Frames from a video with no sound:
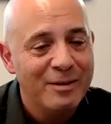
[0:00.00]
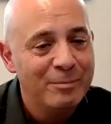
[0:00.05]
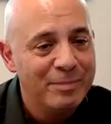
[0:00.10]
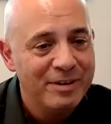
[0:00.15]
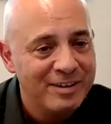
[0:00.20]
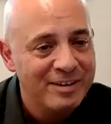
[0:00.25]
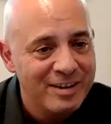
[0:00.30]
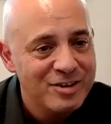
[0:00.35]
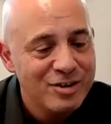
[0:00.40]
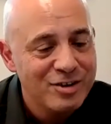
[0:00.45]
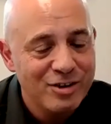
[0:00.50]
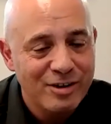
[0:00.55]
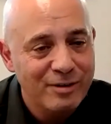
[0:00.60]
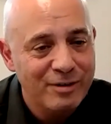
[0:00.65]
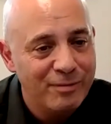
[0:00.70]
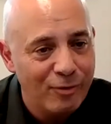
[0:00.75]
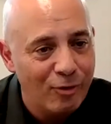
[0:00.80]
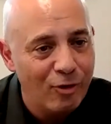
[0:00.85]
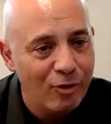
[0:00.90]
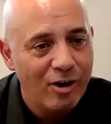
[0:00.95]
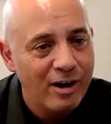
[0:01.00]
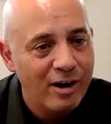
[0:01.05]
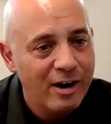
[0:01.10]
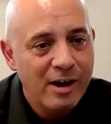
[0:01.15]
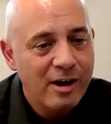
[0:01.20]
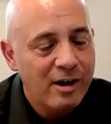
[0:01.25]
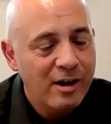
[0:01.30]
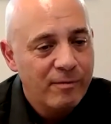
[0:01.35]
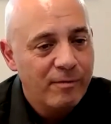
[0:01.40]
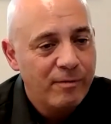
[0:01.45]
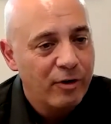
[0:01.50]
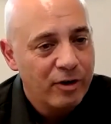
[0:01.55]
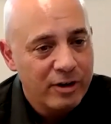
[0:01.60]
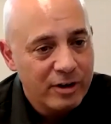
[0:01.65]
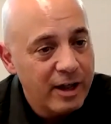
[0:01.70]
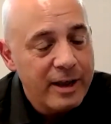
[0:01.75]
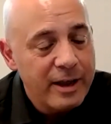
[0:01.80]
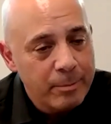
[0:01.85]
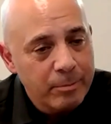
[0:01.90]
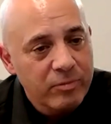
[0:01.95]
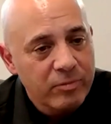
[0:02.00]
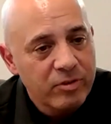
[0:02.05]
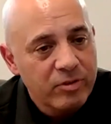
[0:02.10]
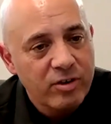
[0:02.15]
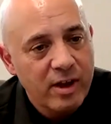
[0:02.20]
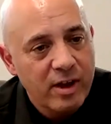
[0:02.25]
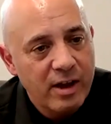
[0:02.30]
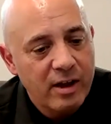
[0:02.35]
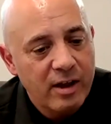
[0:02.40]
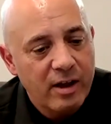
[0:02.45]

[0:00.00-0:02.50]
then potentially for claims.